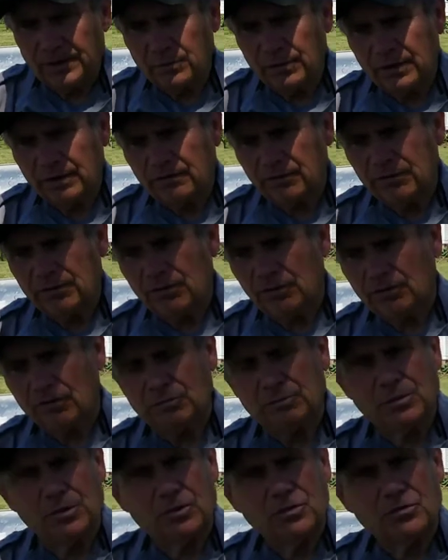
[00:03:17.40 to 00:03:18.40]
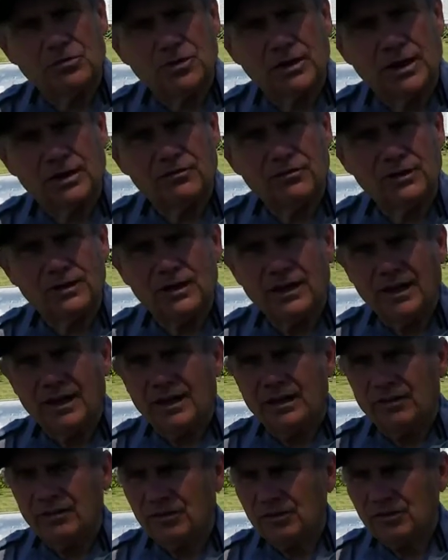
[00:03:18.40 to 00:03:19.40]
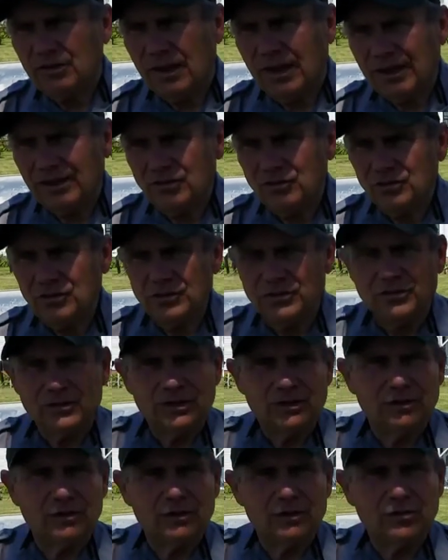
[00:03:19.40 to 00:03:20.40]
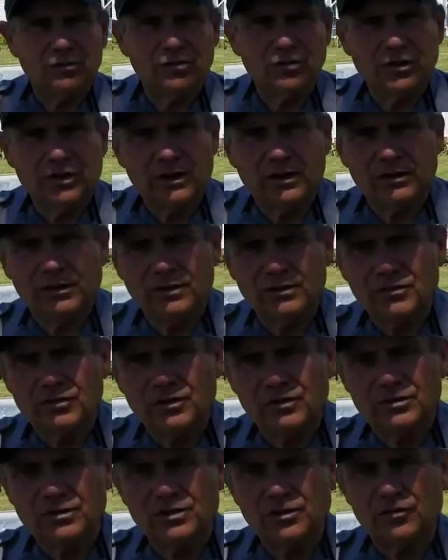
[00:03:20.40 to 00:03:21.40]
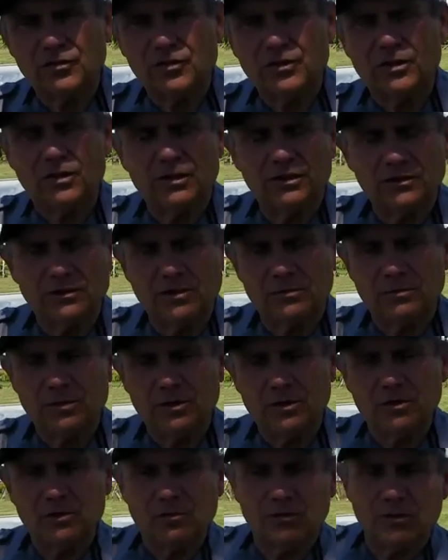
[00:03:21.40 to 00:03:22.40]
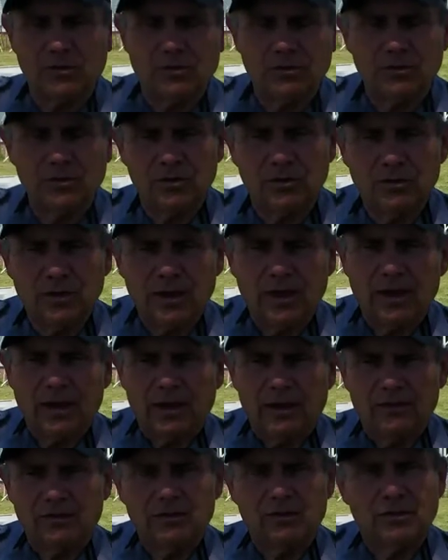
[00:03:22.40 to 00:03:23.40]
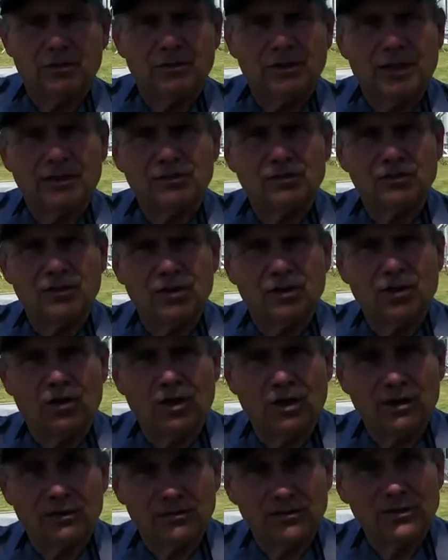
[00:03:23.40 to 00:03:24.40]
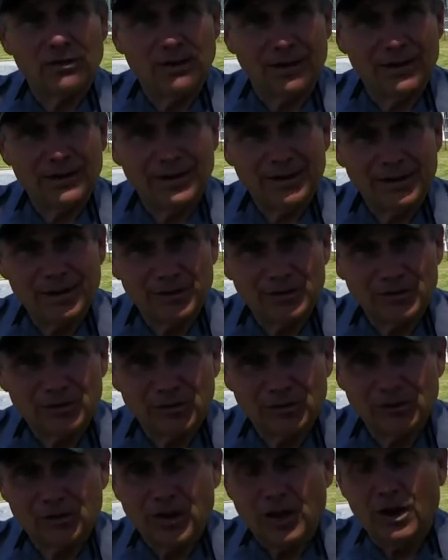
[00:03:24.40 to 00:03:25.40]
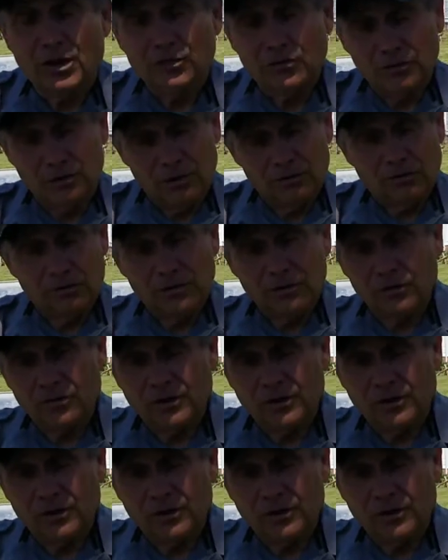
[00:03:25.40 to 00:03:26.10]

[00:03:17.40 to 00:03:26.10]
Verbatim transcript: whenever there is boat traffic, there's hazardous areas or areas that are difficult to maneuver through, and so that's the call for lighthouses. So our first